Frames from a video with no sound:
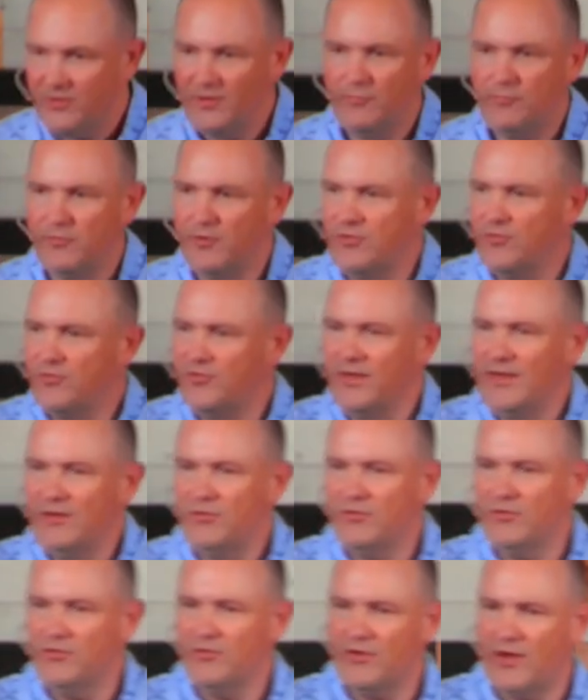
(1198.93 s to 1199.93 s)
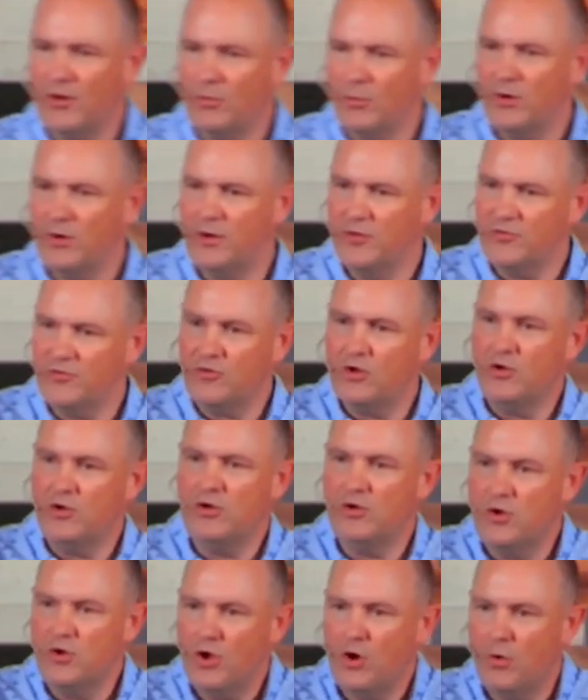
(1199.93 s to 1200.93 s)
different seasons that we're in. It's good
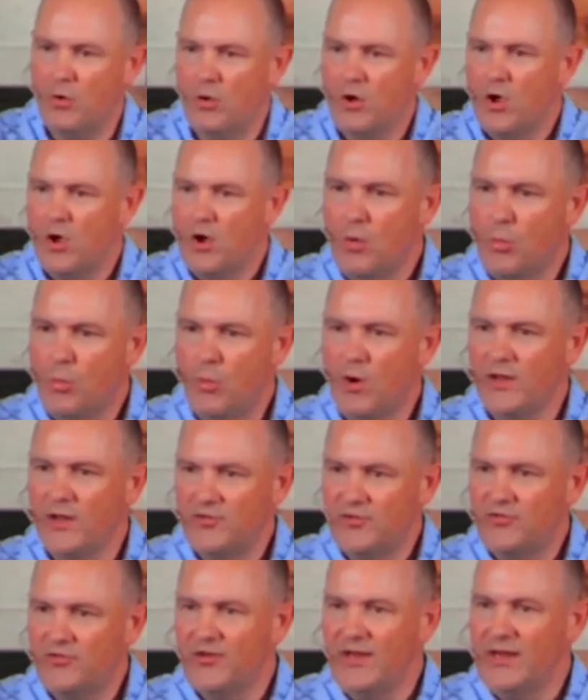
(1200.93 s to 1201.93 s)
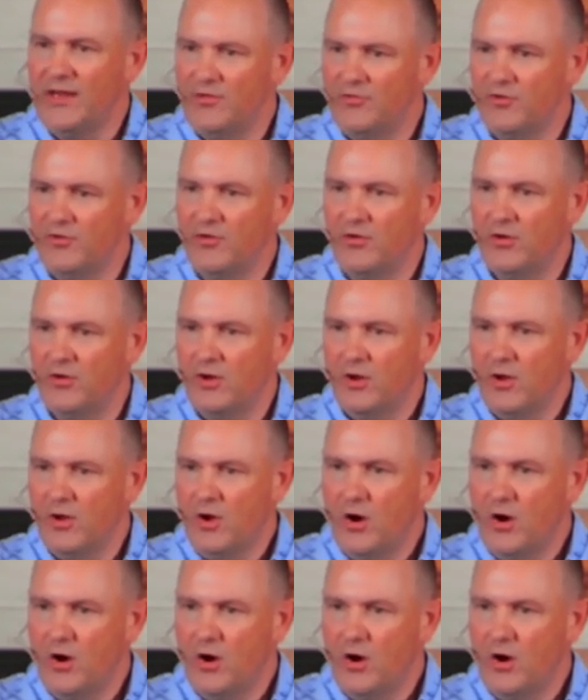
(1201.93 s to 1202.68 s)
to know what season